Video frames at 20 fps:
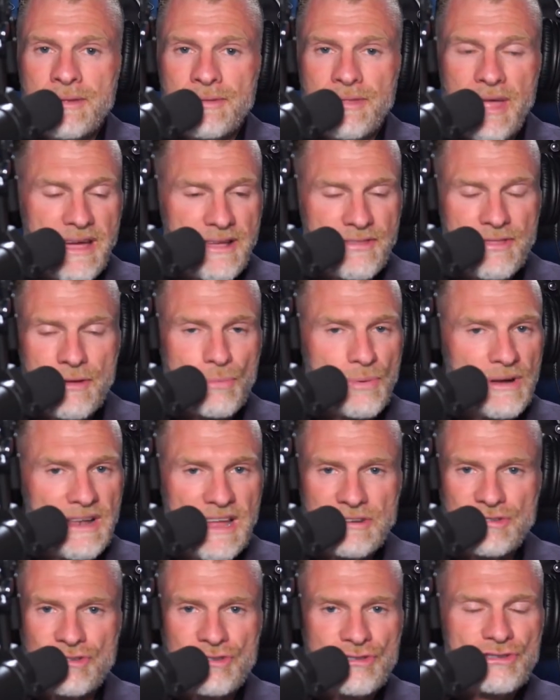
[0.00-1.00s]
Like, the
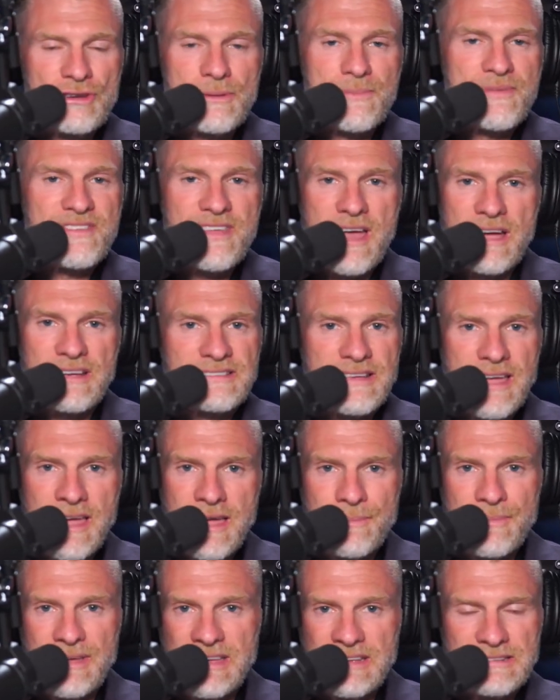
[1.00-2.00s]
relationship sex
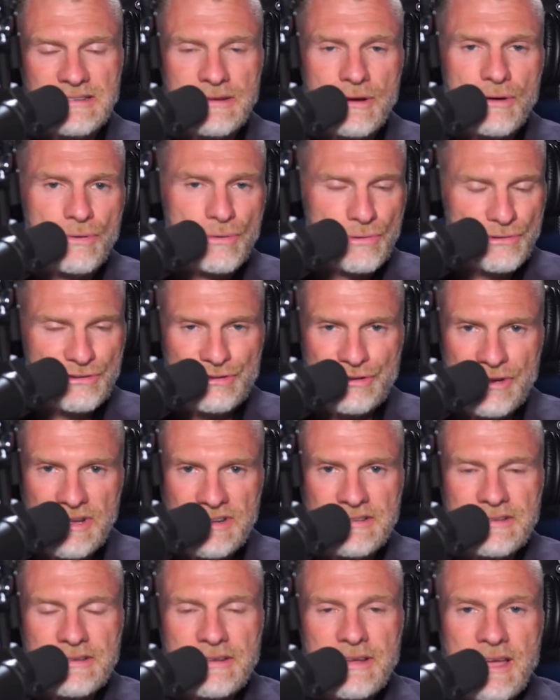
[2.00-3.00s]
game is
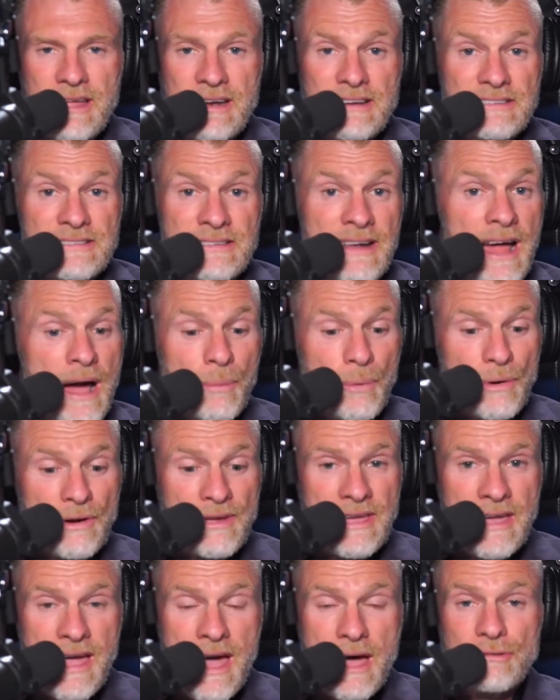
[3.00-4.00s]
horseshit, and it's not
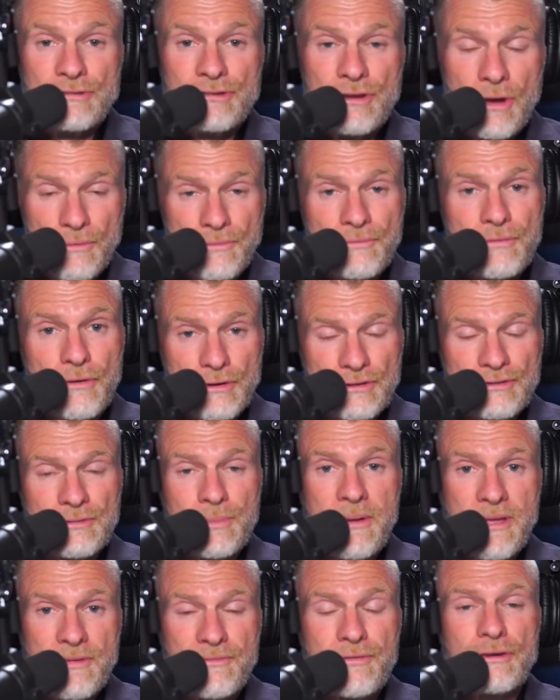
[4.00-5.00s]
working out. So first
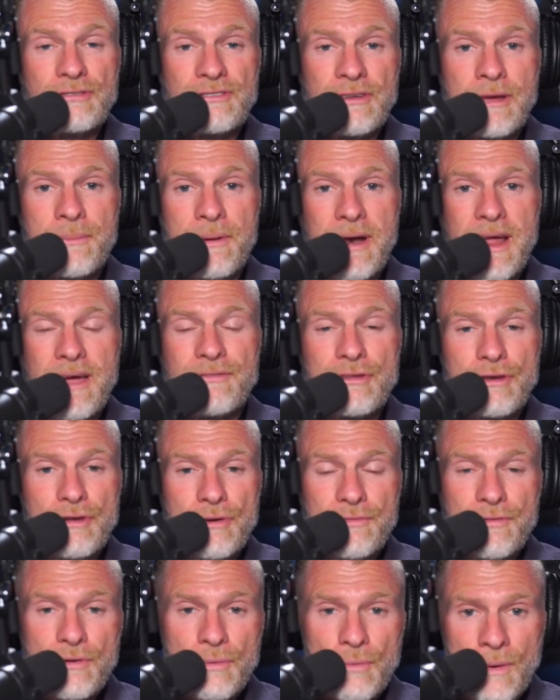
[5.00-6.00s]
thing I'm going to have you
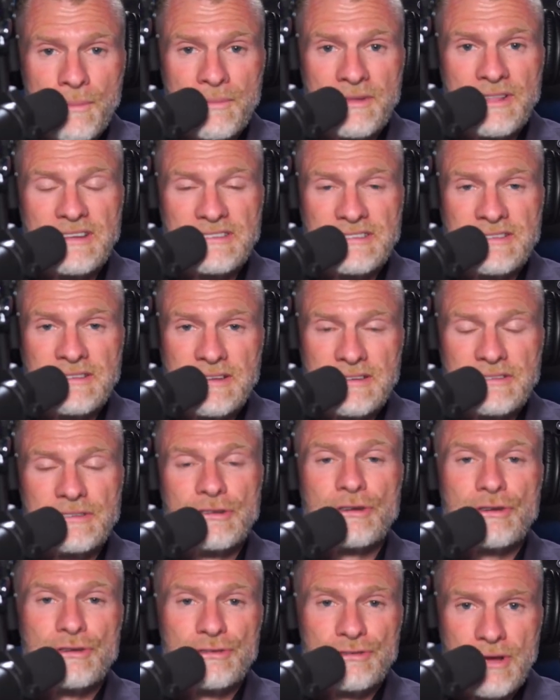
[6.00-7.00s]
do, if you're a woman listening to this,
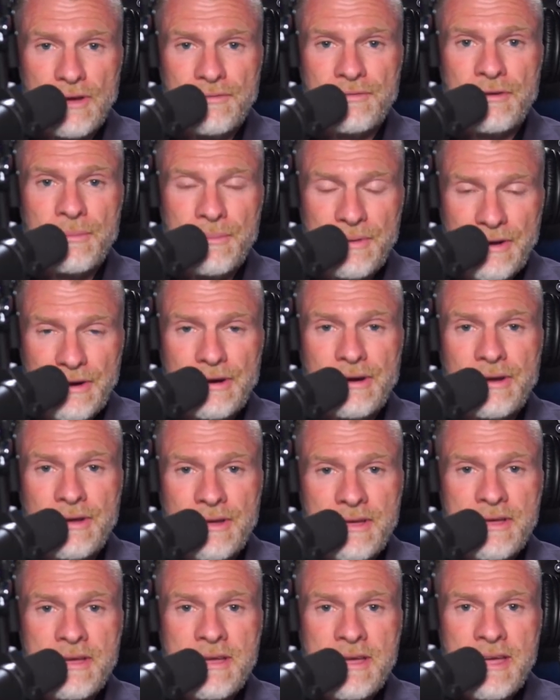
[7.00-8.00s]
look yourself in the mirror
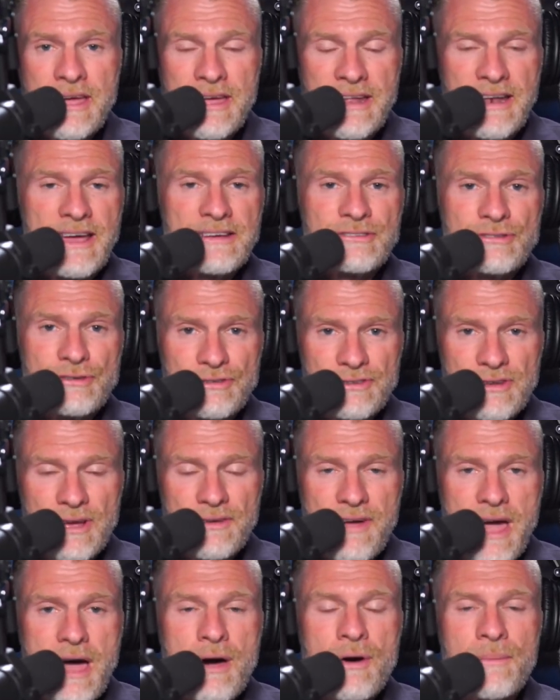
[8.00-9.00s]
and ask
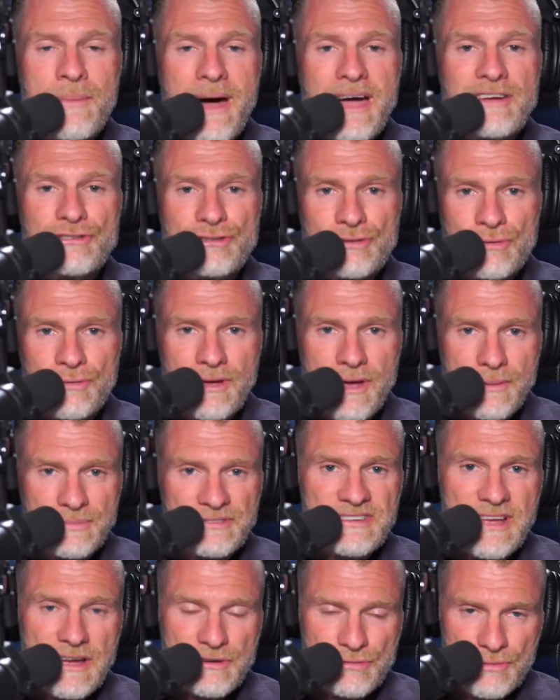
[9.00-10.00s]
yourself, how am I showing up
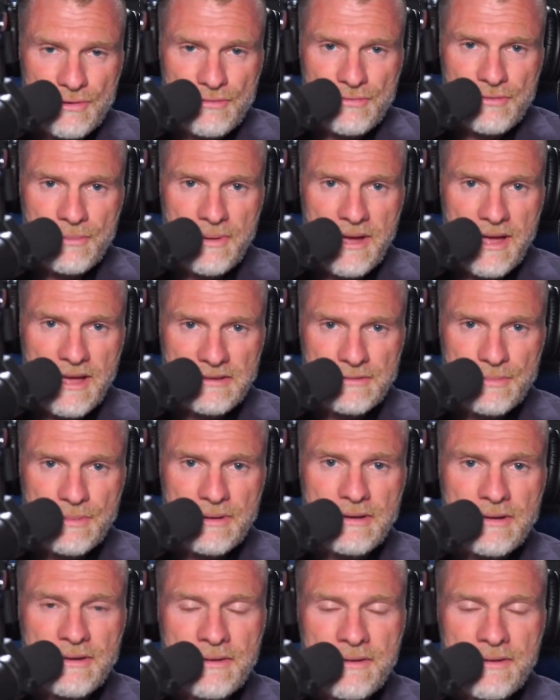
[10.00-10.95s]
sexually for my husband?